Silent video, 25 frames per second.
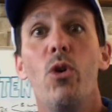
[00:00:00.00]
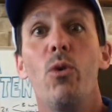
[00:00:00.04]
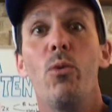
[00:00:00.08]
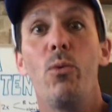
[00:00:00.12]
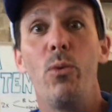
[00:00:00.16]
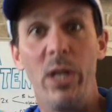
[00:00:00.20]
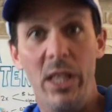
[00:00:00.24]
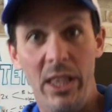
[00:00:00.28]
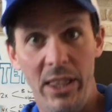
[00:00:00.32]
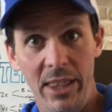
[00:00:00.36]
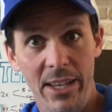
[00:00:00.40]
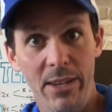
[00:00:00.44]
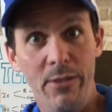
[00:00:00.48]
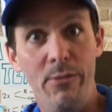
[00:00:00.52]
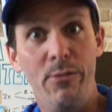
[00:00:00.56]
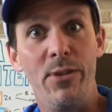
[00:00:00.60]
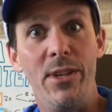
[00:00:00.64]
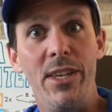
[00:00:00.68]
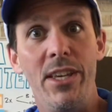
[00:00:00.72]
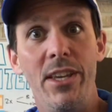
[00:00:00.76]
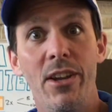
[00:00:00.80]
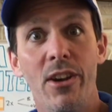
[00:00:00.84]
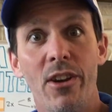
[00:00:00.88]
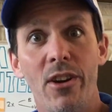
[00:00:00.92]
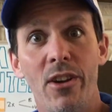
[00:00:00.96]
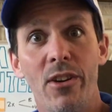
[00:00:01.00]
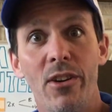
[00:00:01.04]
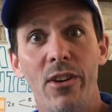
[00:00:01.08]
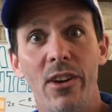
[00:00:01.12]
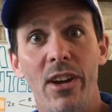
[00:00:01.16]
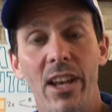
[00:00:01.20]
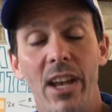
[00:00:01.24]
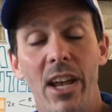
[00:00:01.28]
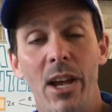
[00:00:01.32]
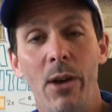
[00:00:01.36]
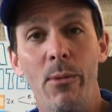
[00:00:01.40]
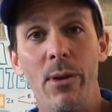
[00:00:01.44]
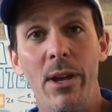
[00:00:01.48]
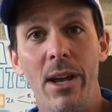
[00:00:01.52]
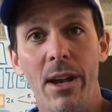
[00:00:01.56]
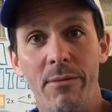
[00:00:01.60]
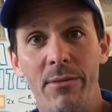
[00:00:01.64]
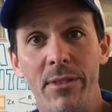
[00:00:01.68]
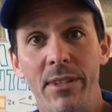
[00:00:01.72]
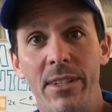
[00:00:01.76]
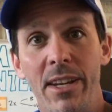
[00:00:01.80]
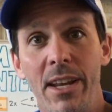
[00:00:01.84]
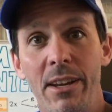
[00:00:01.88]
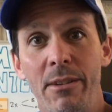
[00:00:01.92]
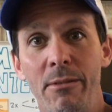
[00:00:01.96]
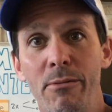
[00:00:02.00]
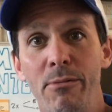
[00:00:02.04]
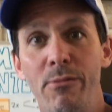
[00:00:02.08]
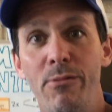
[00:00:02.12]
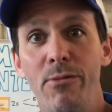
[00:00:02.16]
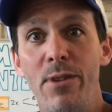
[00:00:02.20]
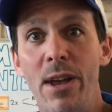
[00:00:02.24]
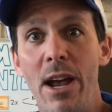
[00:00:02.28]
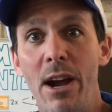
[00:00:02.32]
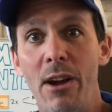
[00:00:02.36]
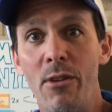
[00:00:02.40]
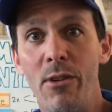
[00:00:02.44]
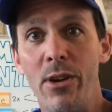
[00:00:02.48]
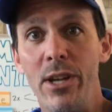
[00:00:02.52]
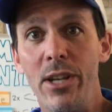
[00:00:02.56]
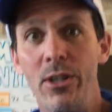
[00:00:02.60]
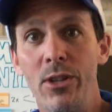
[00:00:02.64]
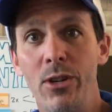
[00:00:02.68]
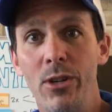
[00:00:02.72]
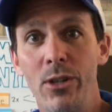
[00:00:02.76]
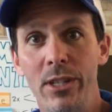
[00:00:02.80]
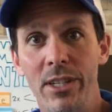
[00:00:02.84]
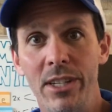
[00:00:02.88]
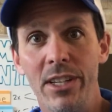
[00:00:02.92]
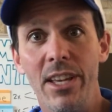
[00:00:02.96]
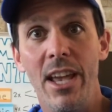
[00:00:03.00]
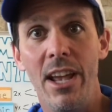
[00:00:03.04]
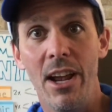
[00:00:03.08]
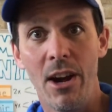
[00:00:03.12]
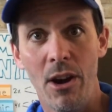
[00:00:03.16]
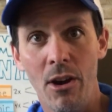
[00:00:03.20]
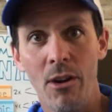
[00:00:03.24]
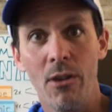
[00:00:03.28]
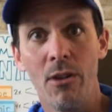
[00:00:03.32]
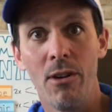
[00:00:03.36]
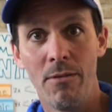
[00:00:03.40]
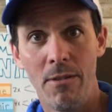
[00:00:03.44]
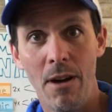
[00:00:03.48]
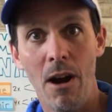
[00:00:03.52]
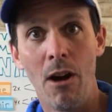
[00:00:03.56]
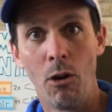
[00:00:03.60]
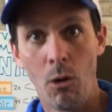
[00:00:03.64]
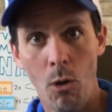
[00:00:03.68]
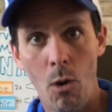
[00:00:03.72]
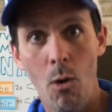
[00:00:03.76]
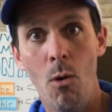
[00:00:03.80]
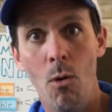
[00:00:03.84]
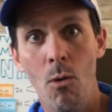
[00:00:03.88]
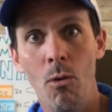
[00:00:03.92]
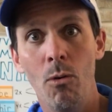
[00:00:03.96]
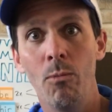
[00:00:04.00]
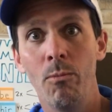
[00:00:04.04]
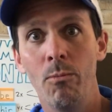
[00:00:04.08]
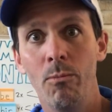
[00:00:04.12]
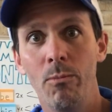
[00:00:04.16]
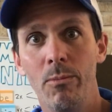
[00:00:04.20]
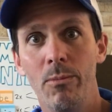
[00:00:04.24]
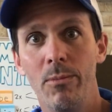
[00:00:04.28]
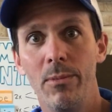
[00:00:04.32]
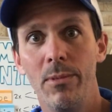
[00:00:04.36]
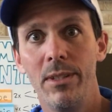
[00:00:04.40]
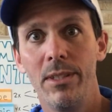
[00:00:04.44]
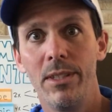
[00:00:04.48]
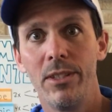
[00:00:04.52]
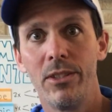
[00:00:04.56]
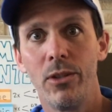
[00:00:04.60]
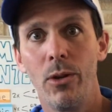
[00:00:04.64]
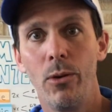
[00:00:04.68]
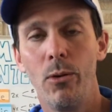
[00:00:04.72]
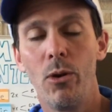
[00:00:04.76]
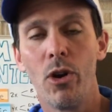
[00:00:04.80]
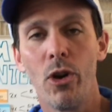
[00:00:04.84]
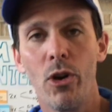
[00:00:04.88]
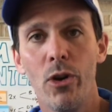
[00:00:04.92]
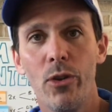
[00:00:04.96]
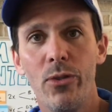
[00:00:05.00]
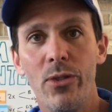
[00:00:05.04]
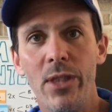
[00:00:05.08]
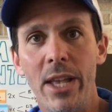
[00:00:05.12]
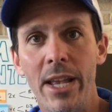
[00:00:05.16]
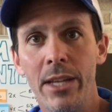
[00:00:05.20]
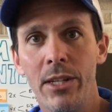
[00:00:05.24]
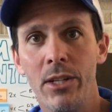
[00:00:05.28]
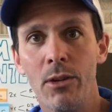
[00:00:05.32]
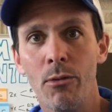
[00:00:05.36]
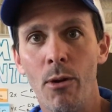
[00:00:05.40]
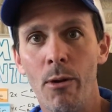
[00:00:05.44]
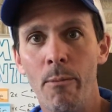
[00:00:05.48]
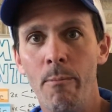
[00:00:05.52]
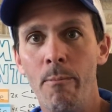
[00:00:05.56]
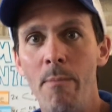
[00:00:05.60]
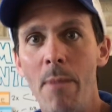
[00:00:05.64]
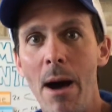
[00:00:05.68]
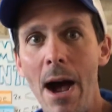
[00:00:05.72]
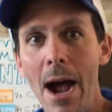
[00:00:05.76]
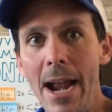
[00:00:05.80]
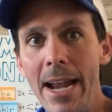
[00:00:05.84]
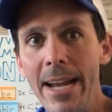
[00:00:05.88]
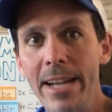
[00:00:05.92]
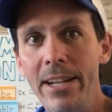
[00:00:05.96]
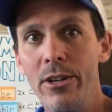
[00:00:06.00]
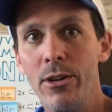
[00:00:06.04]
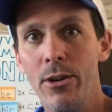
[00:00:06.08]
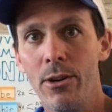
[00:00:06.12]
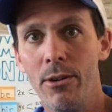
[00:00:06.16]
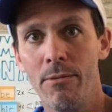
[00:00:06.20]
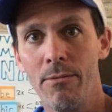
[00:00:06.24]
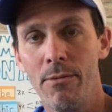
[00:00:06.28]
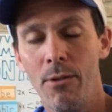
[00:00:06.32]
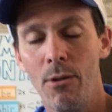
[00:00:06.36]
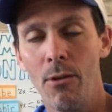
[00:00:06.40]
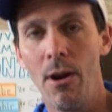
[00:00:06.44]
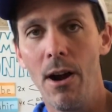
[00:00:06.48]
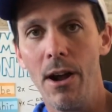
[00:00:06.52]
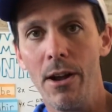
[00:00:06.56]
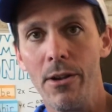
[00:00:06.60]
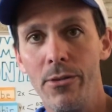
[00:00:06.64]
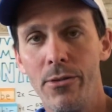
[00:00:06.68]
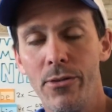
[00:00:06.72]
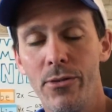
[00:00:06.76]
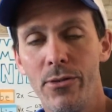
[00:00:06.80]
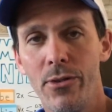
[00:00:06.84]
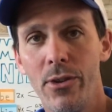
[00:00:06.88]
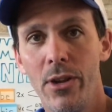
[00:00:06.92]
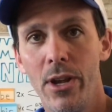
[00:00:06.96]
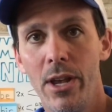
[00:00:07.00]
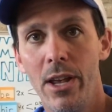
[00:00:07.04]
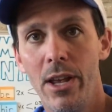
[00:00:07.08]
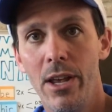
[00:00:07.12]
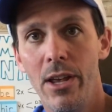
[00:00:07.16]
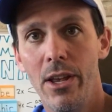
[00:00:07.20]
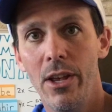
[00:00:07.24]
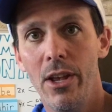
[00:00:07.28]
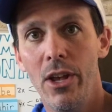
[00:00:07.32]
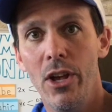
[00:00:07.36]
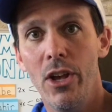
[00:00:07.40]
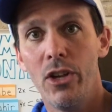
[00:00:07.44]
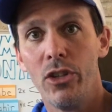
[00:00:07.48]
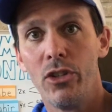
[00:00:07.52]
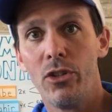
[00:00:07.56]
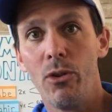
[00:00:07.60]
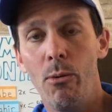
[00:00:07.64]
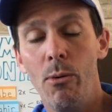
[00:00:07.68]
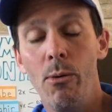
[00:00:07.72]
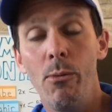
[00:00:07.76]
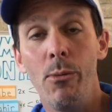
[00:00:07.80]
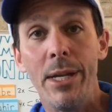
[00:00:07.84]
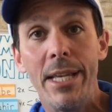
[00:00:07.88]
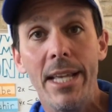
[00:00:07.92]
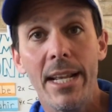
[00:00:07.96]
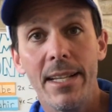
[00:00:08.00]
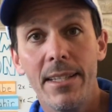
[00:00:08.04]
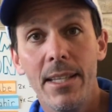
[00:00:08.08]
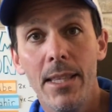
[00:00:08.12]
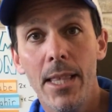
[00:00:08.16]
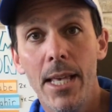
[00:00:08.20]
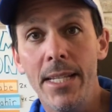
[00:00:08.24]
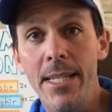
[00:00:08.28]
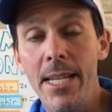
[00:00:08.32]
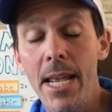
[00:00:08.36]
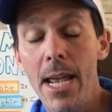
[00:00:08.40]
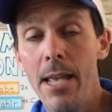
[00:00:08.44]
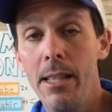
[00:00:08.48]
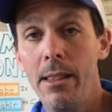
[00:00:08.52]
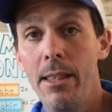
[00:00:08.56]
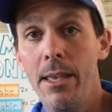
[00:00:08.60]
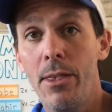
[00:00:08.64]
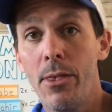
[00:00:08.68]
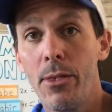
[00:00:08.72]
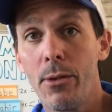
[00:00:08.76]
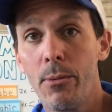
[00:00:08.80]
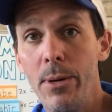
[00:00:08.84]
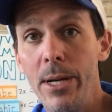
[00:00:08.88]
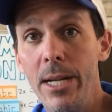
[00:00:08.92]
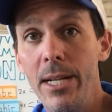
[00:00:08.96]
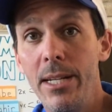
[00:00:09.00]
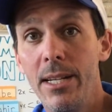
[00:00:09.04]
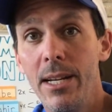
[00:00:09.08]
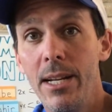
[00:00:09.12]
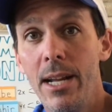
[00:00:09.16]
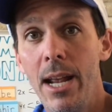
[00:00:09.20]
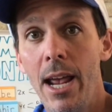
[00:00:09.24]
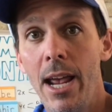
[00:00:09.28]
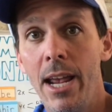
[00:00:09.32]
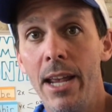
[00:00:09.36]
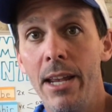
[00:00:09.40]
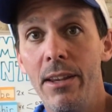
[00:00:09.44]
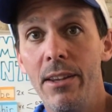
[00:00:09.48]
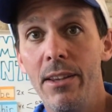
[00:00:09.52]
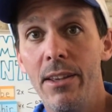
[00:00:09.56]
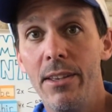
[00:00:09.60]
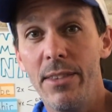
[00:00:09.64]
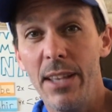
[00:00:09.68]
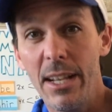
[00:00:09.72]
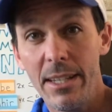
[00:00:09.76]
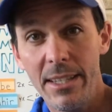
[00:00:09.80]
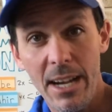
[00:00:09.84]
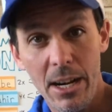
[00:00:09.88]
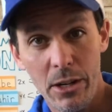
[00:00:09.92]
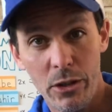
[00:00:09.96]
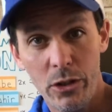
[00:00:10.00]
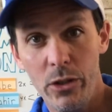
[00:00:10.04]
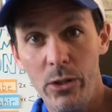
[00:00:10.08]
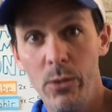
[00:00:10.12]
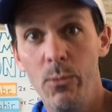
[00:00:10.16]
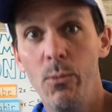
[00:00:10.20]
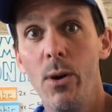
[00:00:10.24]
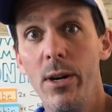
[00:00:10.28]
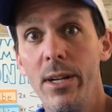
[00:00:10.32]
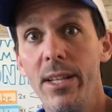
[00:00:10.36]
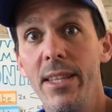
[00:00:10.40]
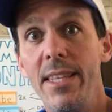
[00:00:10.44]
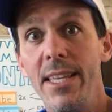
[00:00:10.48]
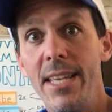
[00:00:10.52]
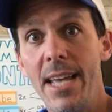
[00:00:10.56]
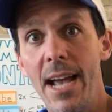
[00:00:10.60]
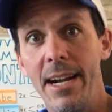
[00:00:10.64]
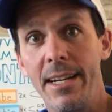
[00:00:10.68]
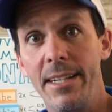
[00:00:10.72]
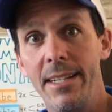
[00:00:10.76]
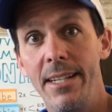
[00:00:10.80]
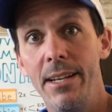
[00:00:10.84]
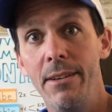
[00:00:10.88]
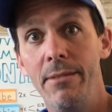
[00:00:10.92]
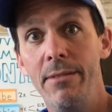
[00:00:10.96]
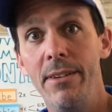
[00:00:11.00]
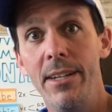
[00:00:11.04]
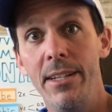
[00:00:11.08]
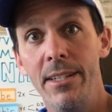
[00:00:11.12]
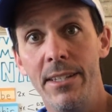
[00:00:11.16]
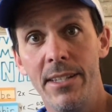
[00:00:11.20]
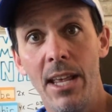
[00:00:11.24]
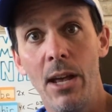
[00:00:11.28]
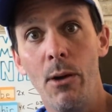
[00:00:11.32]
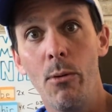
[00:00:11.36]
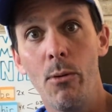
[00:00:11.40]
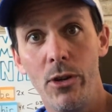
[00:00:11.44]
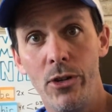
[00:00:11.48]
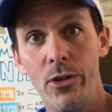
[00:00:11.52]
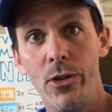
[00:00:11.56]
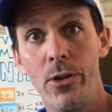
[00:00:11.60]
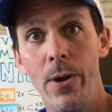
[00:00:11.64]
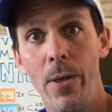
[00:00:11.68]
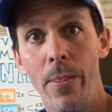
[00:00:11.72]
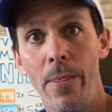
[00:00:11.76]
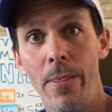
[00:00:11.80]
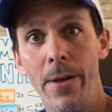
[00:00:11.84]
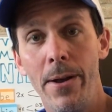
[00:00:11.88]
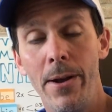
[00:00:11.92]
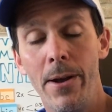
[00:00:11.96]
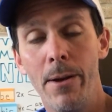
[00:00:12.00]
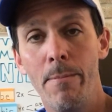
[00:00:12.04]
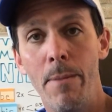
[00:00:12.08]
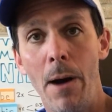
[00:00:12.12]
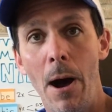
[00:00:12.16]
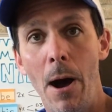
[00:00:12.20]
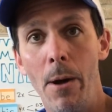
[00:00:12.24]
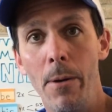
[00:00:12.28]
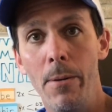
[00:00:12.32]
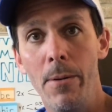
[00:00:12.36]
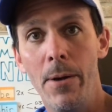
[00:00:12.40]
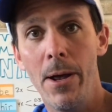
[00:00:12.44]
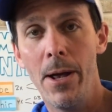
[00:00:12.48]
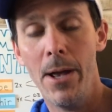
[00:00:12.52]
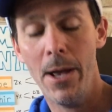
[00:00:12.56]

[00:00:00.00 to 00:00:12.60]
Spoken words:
We live here and we have to take very good care of our home. So Earth Day is a reminder for us. So when we get to the Daily 3 today, that's actually one of the activities I want you to think about.